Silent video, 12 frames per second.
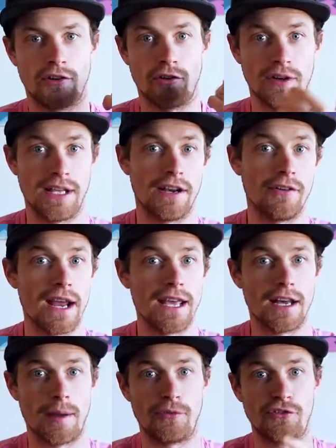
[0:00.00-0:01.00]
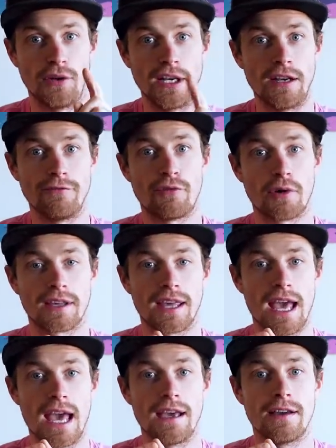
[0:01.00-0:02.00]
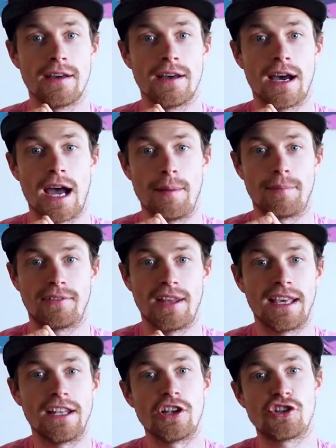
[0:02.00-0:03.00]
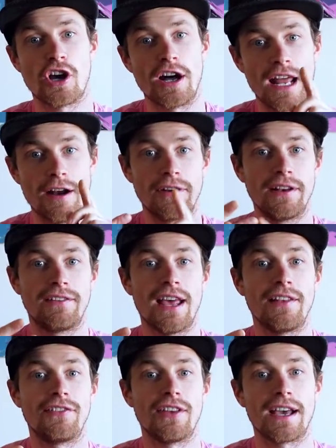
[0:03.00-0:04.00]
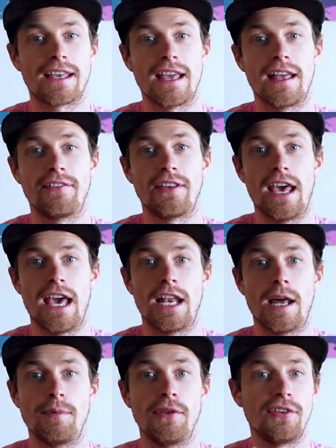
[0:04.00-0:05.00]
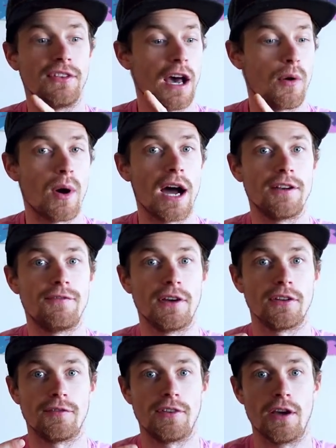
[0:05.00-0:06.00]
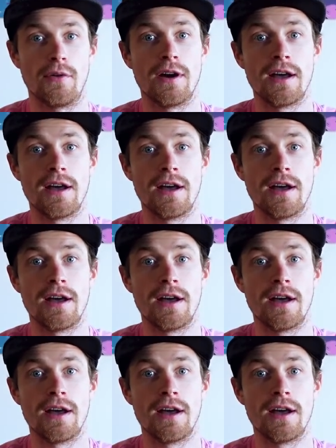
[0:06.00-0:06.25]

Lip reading: To reiterate, I'm shooting in 4K, I'm taking a shot every 10 seconds, and I'm using that wide field of view.